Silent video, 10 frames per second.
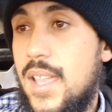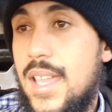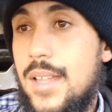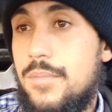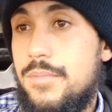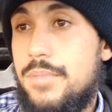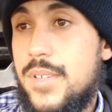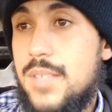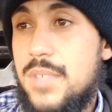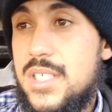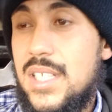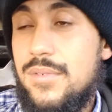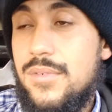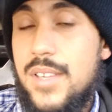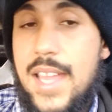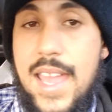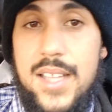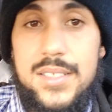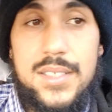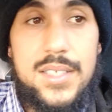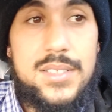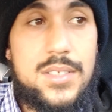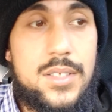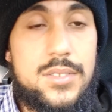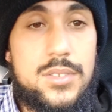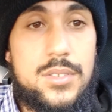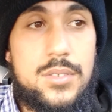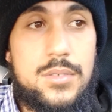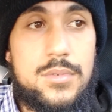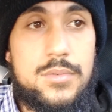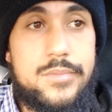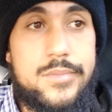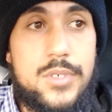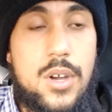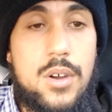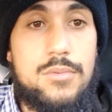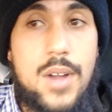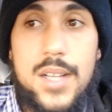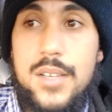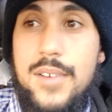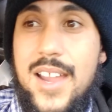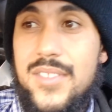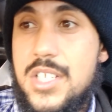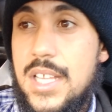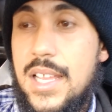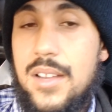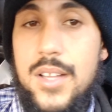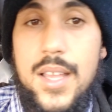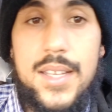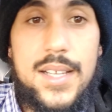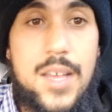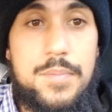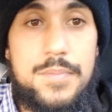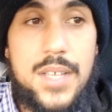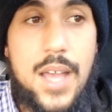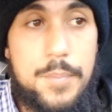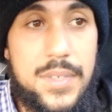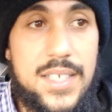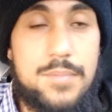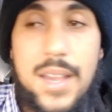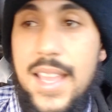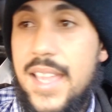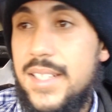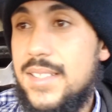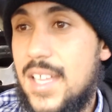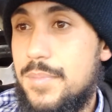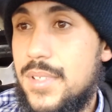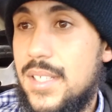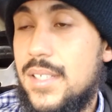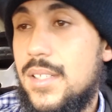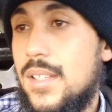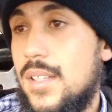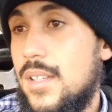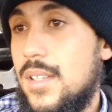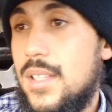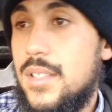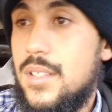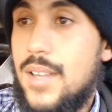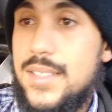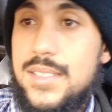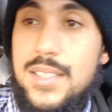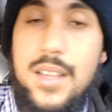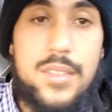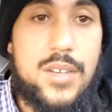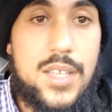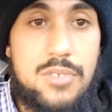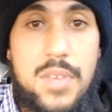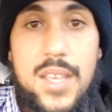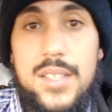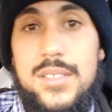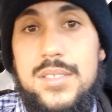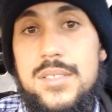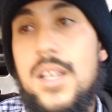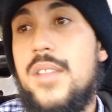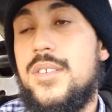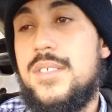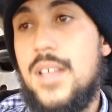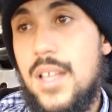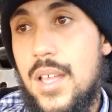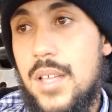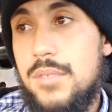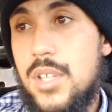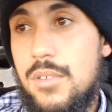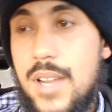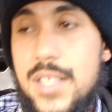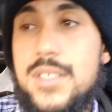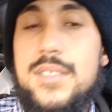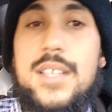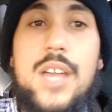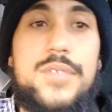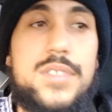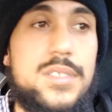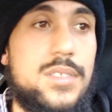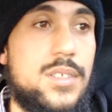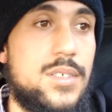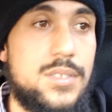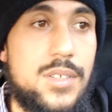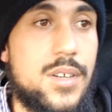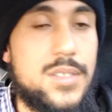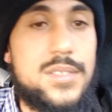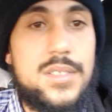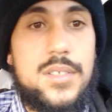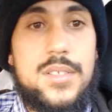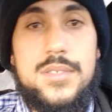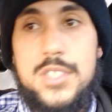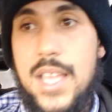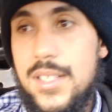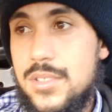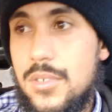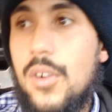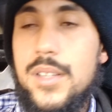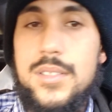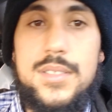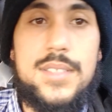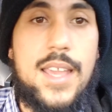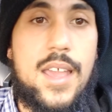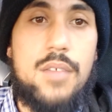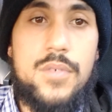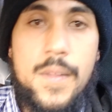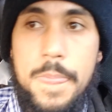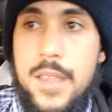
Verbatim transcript: and pretty much given free access to go walk around the jail unaccompanied by any deputy. You know, I'd see other inmates, other uh, corrections officers, nurses, janitorial staff,